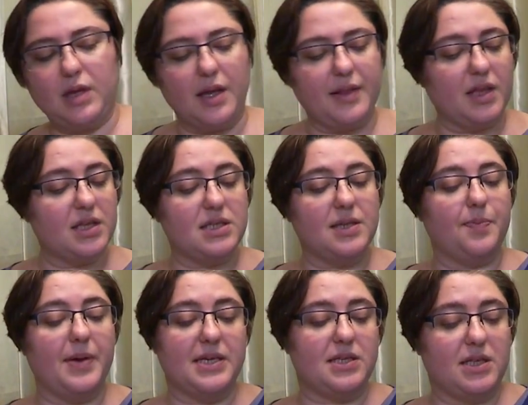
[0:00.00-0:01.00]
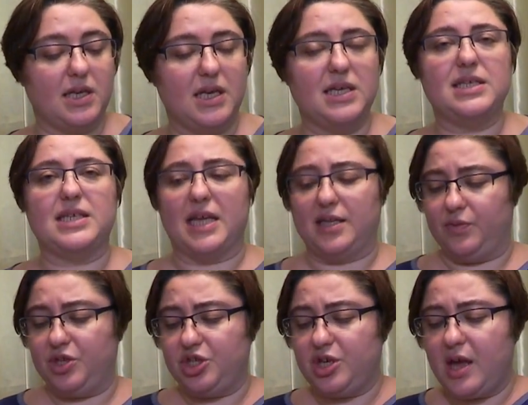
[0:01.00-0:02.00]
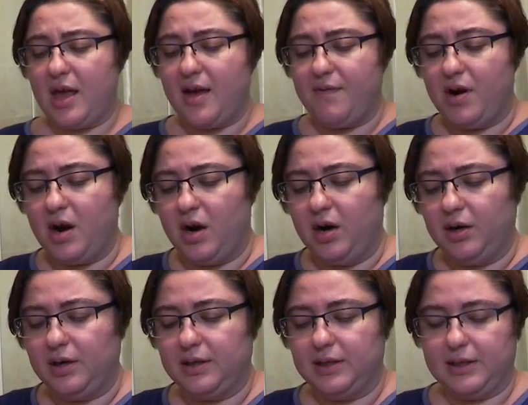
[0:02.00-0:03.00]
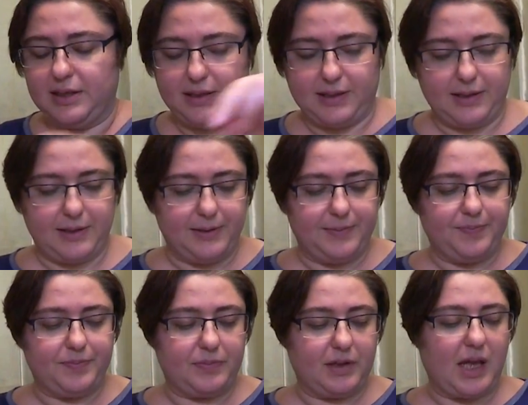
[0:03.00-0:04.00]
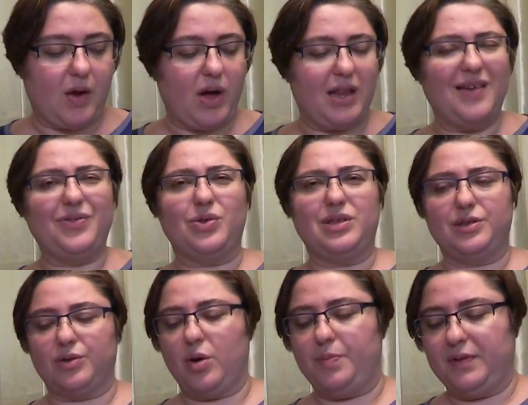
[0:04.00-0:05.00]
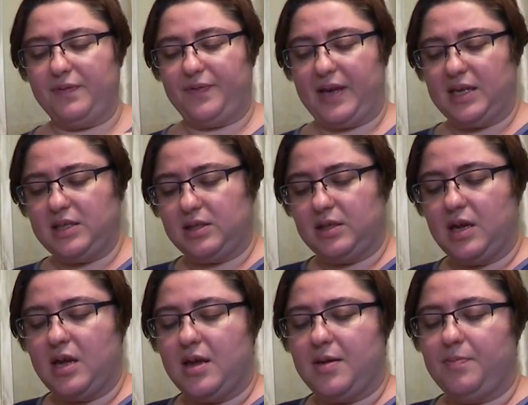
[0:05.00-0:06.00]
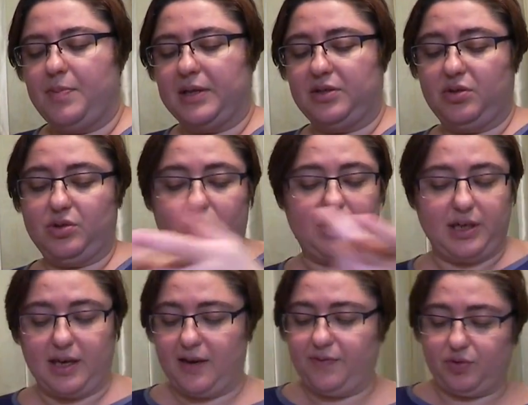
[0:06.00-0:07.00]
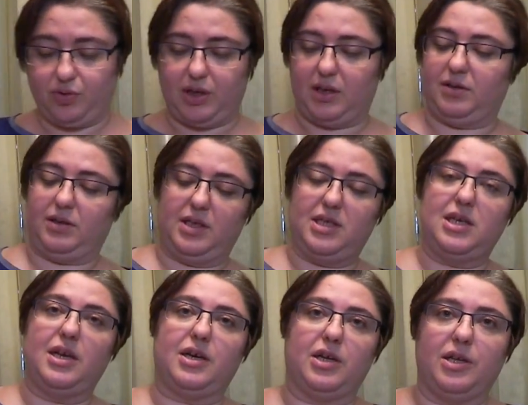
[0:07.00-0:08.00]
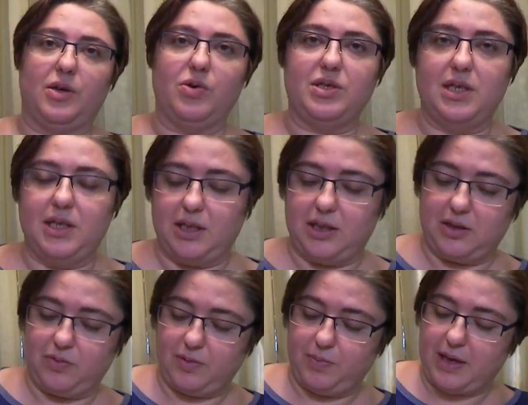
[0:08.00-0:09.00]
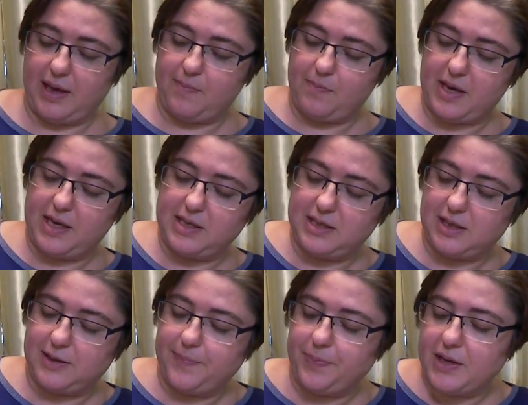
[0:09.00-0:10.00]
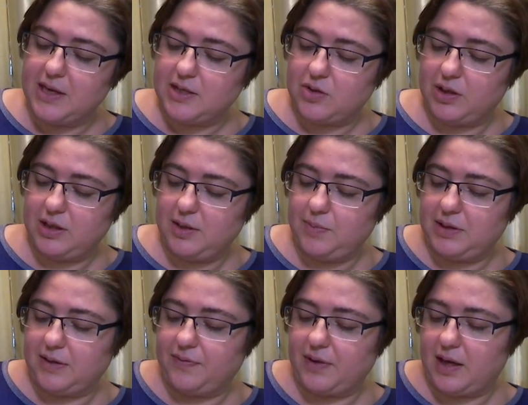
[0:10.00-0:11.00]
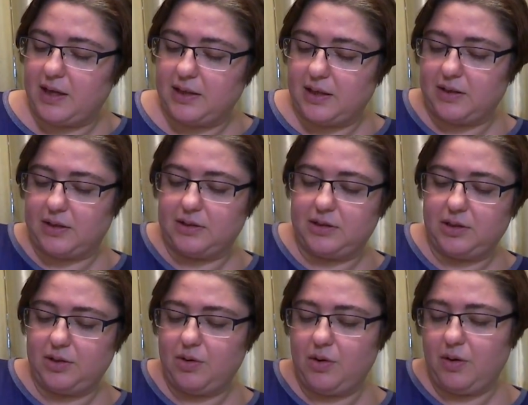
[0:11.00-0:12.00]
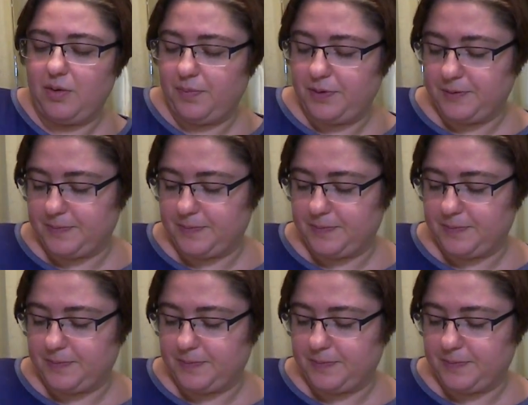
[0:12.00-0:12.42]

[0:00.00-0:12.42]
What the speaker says: I think it's the best sandwich ever. Now, I love to eat it open-faced, but you don't have to. You can easily close it and it will be amazing. So a little bit of onion on top.